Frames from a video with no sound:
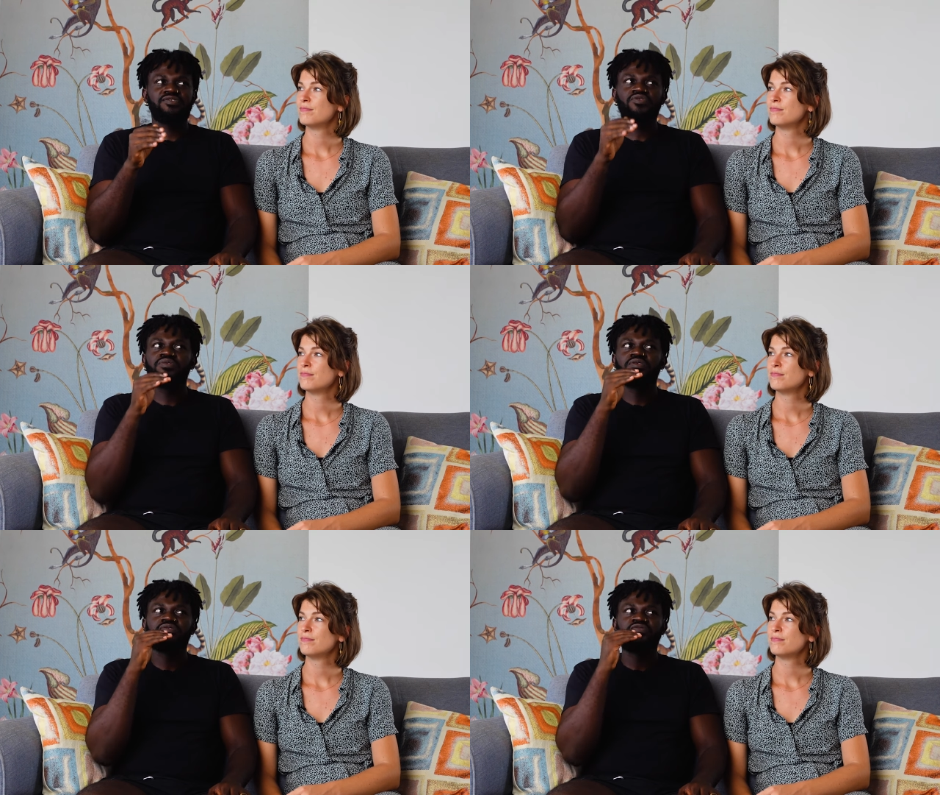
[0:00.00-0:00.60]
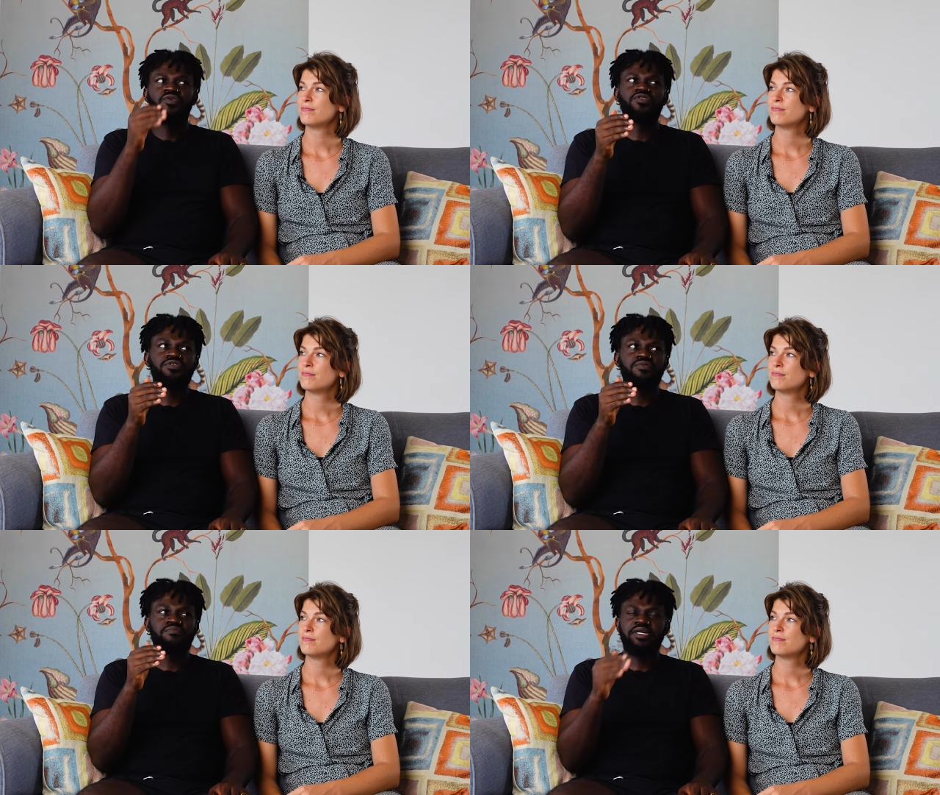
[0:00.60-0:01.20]
Speaker 1: You go with a lot of
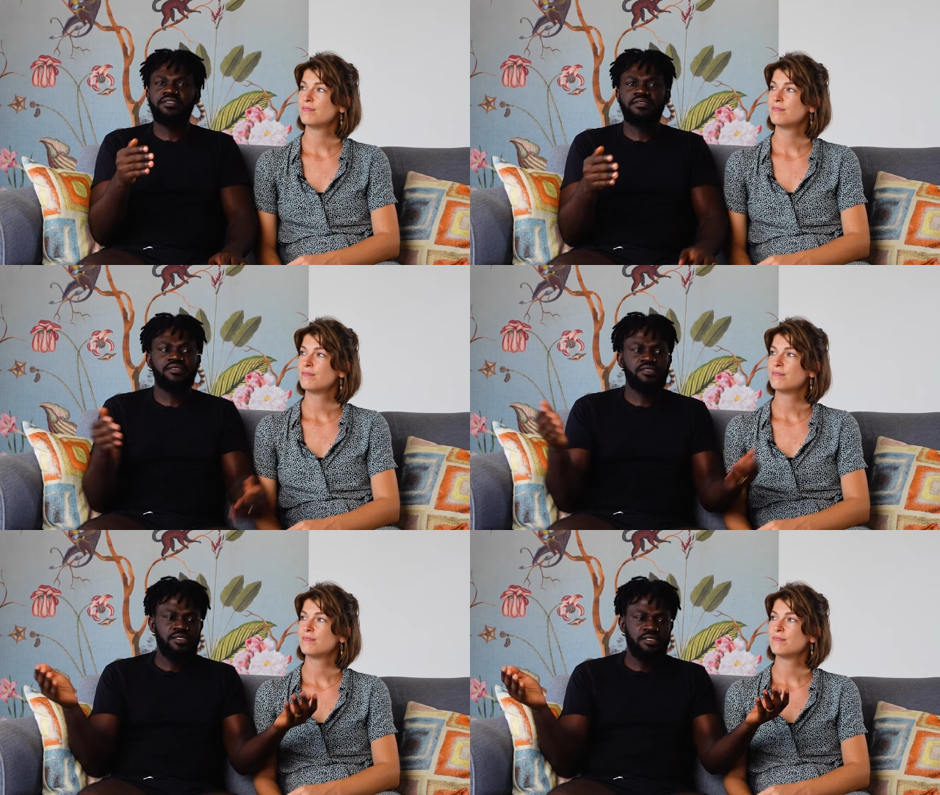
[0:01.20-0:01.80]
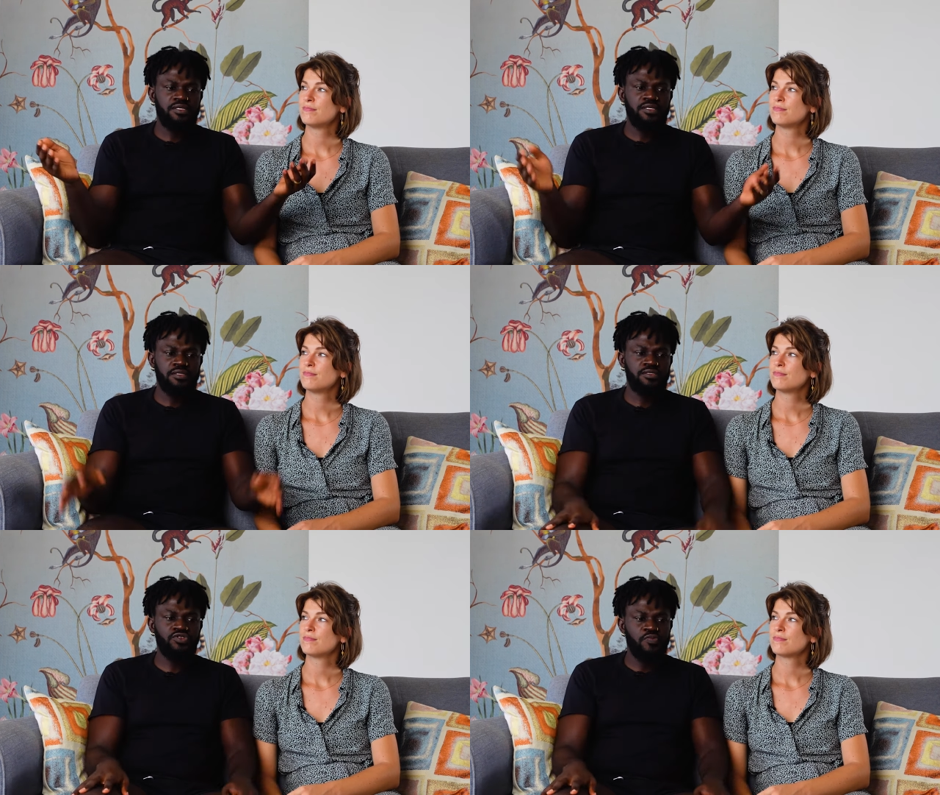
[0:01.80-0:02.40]
caution, but
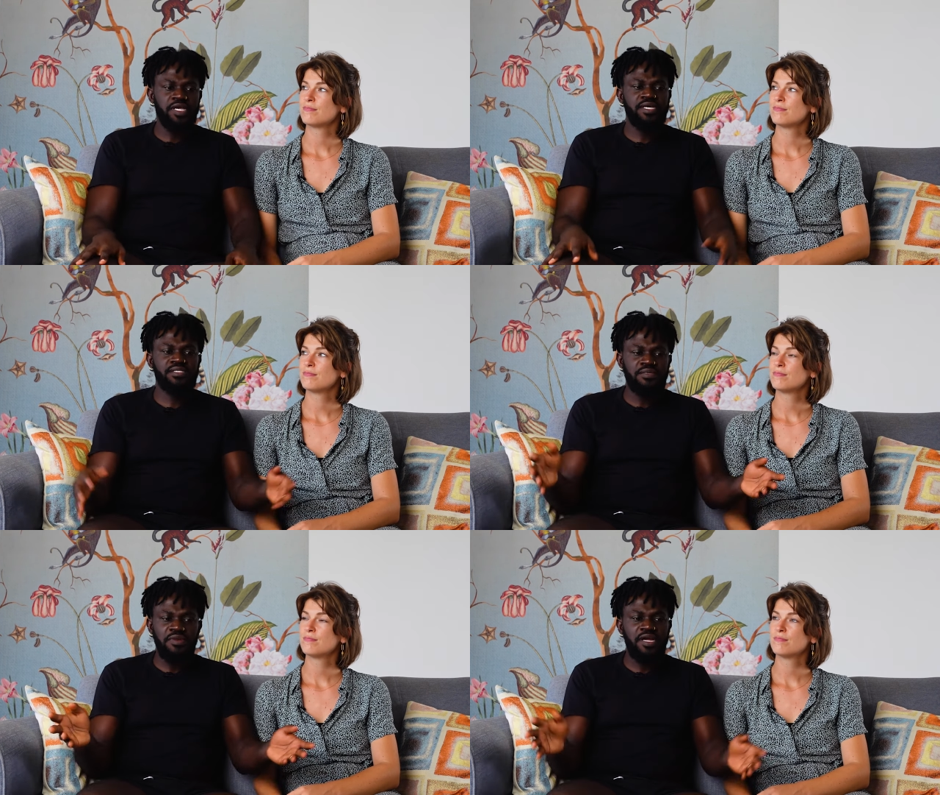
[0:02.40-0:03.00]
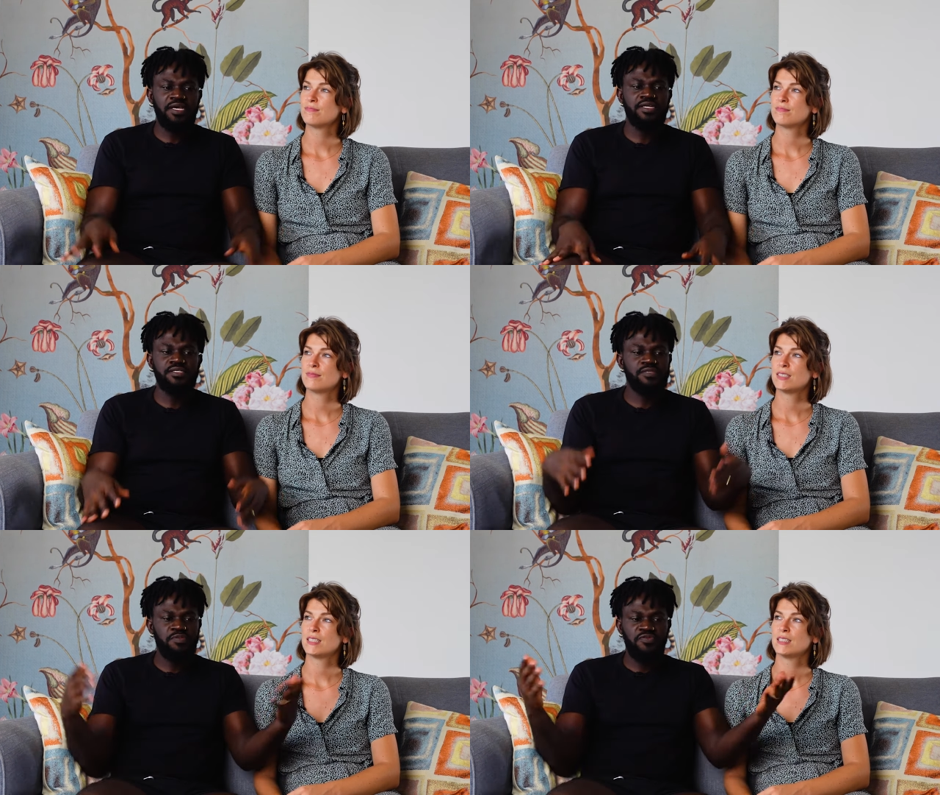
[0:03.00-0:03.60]
Europeans,
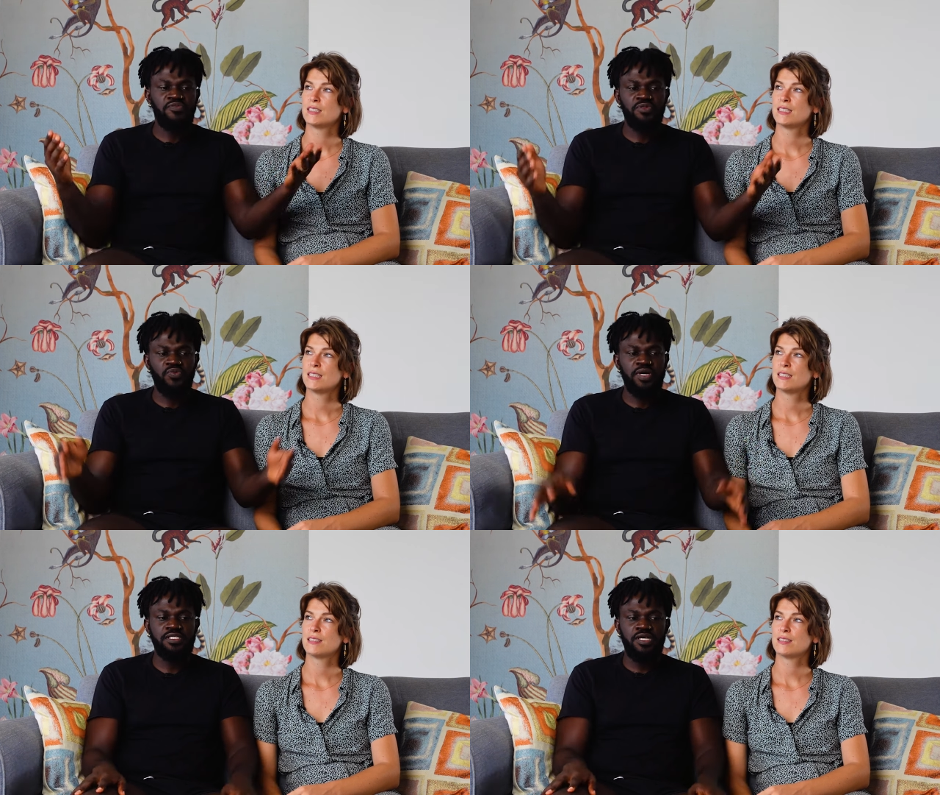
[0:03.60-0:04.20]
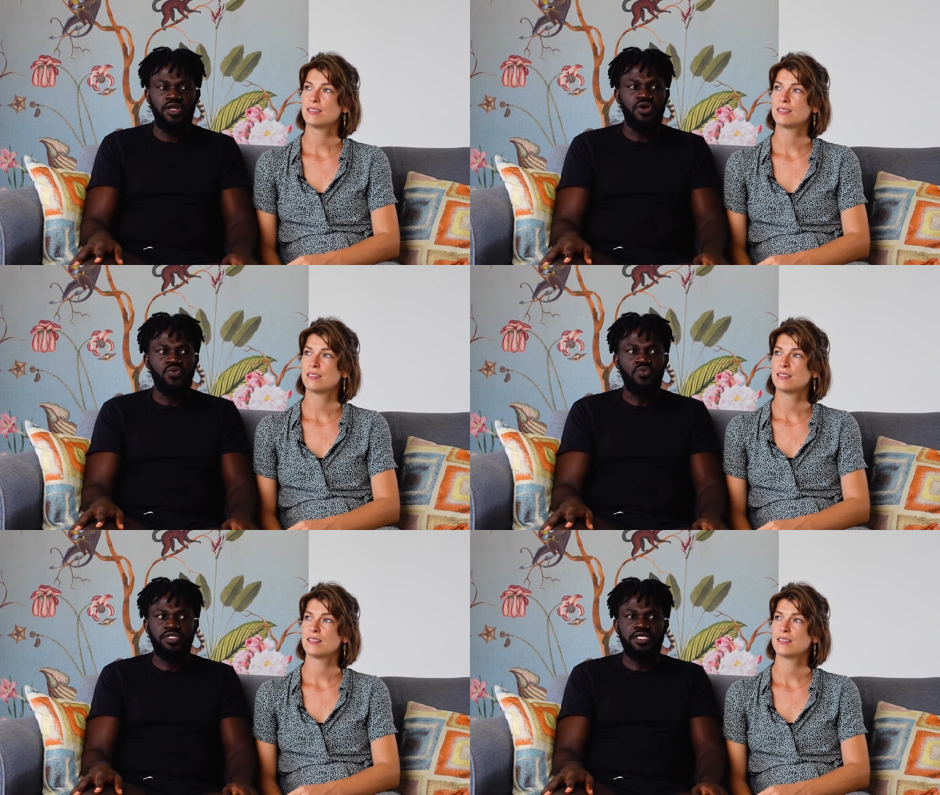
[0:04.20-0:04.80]
Americans, people from the West
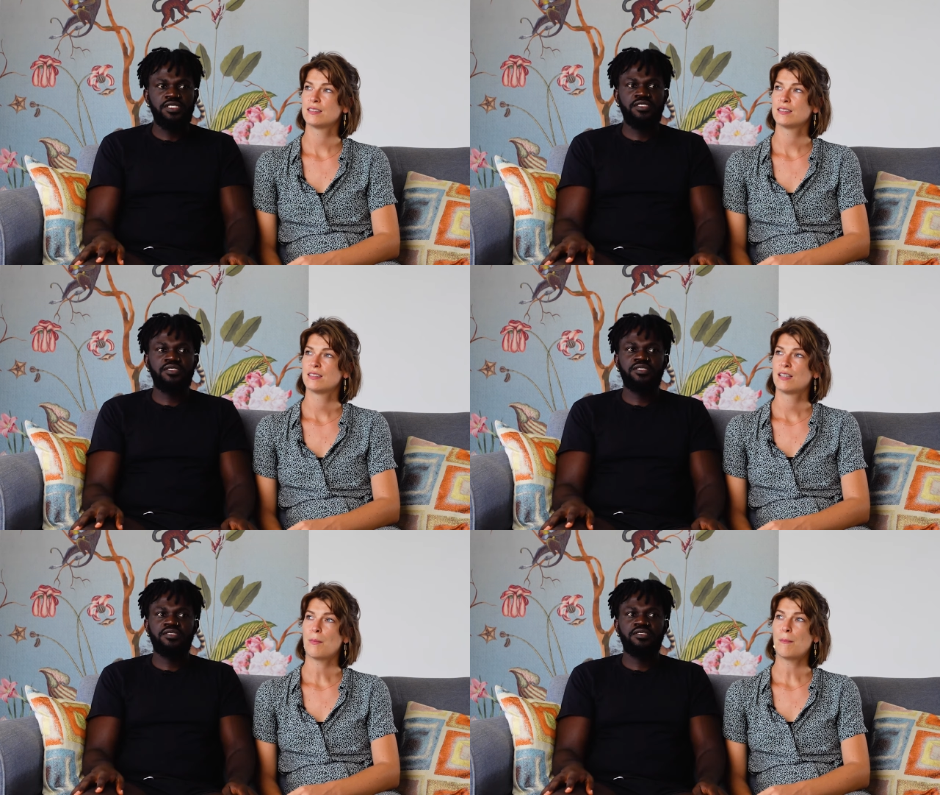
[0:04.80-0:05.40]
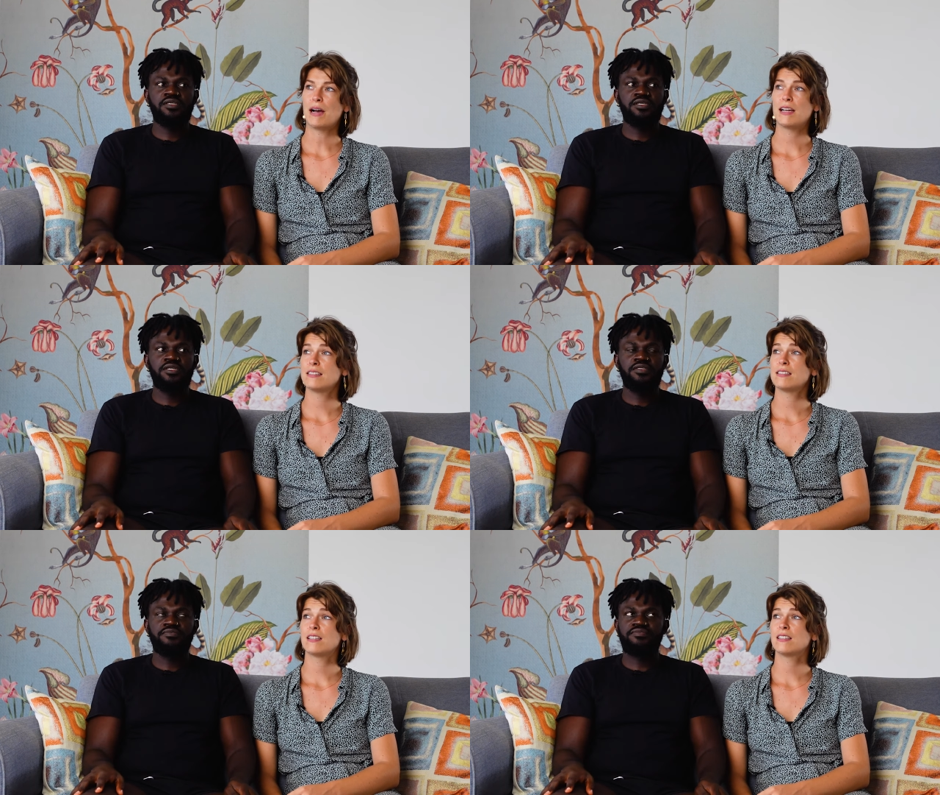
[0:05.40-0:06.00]
will just
Speaker 2: buy
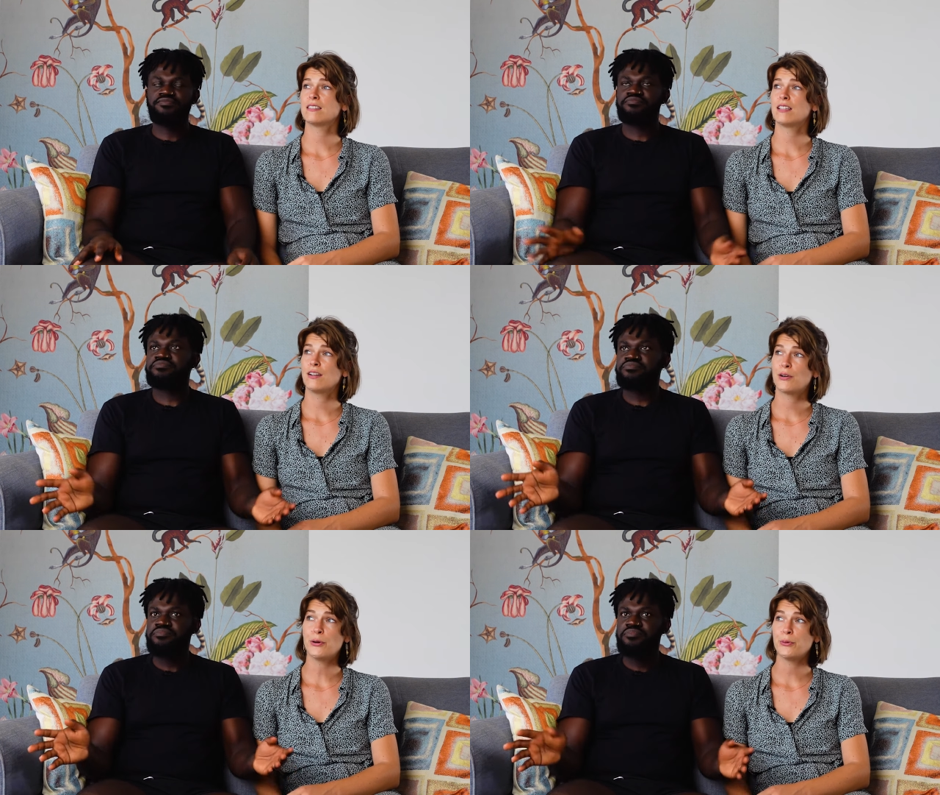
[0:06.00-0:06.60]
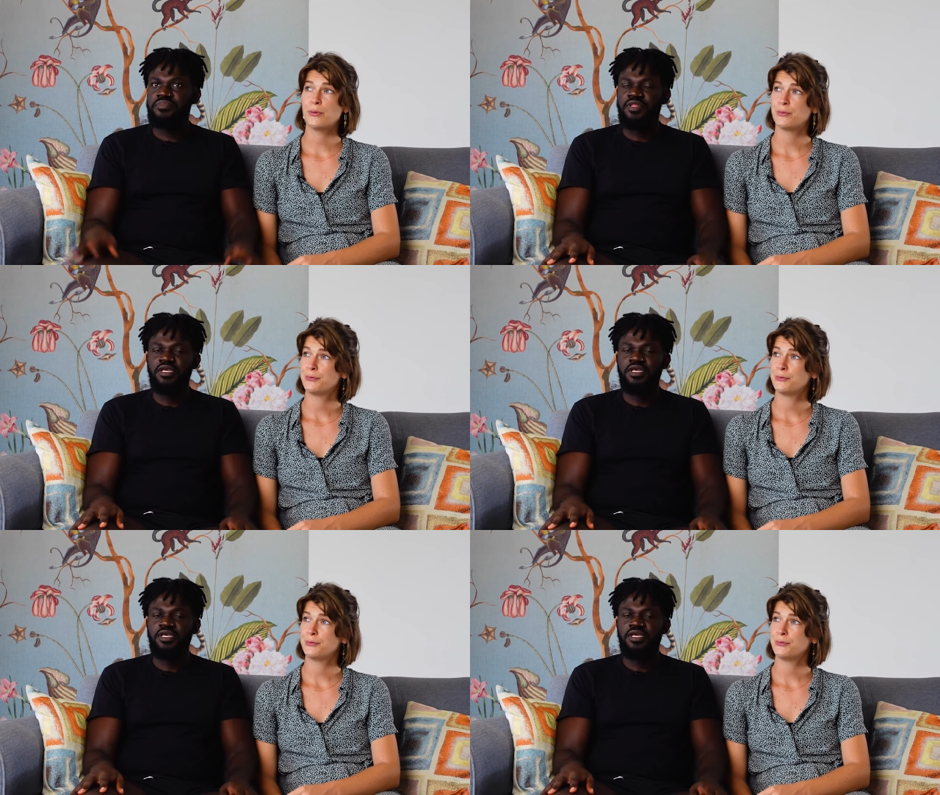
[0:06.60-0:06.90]
a ticket and go